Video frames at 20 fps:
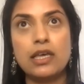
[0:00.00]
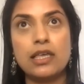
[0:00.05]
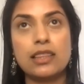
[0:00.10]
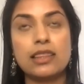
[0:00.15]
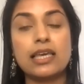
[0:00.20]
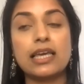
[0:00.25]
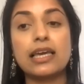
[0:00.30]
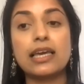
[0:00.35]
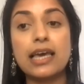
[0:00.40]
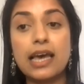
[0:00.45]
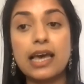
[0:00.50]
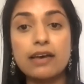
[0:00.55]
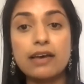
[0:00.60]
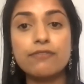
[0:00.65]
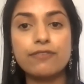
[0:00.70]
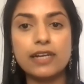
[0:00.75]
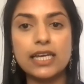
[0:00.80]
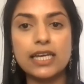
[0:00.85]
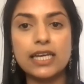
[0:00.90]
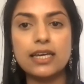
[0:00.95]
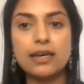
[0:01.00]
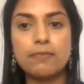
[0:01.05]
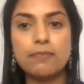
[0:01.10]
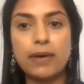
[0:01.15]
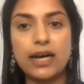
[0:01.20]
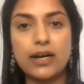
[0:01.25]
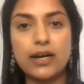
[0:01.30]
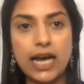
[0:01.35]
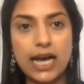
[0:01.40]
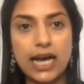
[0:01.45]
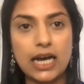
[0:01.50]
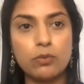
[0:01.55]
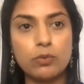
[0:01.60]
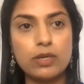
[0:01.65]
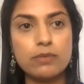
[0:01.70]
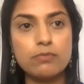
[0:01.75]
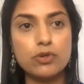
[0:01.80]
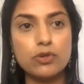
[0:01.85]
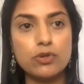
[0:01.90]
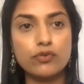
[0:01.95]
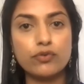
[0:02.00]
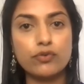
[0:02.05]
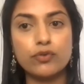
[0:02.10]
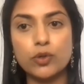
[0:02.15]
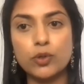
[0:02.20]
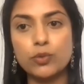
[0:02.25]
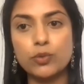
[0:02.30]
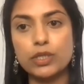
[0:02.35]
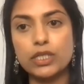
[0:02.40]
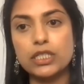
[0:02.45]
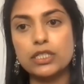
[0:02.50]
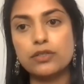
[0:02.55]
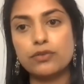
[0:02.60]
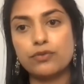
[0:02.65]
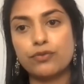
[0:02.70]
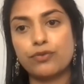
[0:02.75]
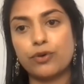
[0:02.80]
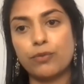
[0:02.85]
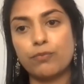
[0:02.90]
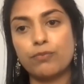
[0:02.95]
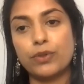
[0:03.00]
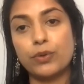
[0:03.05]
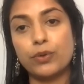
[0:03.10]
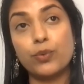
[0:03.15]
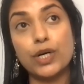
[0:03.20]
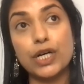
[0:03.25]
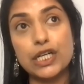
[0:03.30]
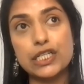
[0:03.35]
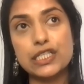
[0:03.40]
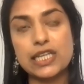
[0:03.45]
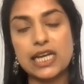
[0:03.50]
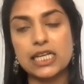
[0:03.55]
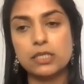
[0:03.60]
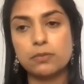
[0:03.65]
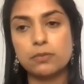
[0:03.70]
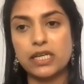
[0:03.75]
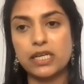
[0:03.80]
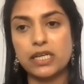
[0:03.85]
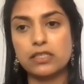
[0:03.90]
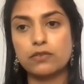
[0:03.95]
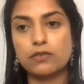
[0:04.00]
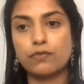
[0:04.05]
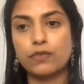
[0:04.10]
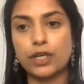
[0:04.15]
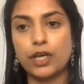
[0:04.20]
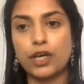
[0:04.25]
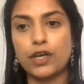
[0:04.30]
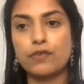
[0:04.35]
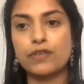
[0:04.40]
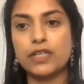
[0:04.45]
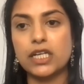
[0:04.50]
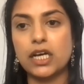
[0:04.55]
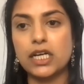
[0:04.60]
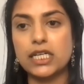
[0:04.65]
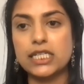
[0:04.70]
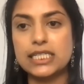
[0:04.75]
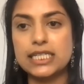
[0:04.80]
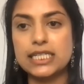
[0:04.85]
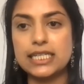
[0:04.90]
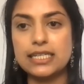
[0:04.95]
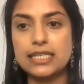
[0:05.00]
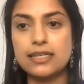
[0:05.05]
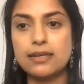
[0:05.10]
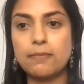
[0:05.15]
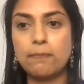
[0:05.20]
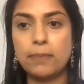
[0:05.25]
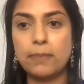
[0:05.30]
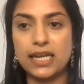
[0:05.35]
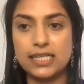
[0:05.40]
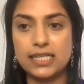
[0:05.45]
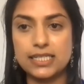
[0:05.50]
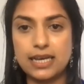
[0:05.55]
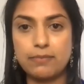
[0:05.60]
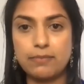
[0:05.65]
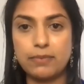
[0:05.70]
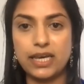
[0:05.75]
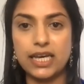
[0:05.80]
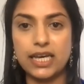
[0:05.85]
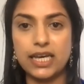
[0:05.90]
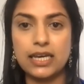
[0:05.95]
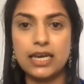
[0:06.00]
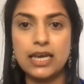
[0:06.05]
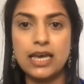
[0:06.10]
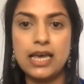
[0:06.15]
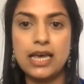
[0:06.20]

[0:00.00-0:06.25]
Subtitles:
think carefully about how we move forward from the worst aspects of the COVID-19 pandemic.